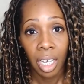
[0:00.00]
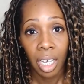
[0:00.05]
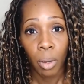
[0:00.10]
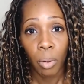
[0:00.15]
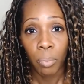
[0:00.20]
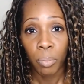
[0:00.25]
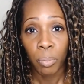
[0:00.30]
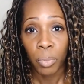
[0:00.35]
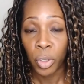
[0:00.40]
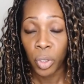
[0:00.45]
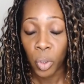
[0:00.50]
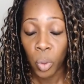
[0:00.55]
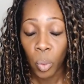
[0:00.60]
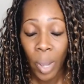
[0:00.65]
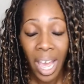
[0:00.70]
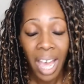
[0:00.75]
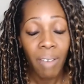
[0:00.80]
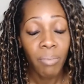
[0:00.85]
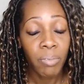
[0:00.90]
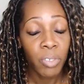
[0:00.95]
You
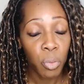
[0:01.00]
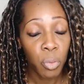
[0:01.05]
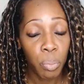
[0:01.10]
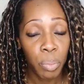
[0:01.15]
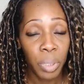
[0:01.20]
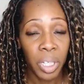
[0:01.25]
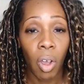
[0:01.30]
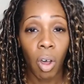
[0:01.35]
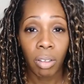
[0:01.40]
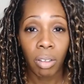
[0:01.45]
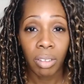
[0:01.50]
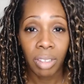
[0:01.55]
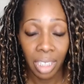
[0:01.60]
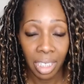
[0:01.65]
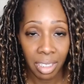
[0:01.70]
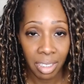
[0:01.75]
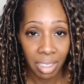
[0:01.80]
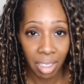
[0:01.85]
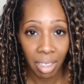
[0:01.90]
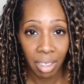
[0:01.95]
have to be
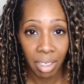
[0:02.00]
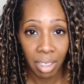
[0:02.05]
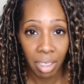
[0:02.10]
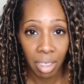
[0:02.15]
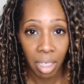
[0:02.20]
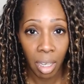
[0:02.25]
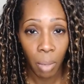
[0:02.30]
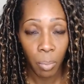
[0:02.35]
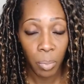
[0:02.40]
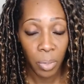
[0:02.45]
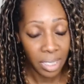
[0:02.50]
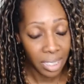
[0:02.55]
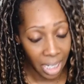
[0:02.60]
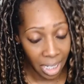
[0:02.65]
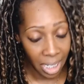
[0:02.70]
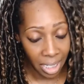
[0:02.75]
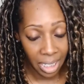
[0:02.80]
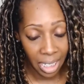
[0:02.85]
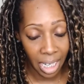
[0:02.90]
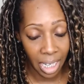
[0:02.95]
authentic. I'm going to say it
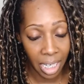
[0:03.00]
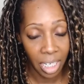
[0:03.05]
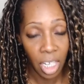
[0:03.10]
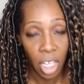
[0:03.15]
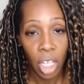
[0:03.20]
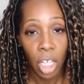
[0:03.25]
again.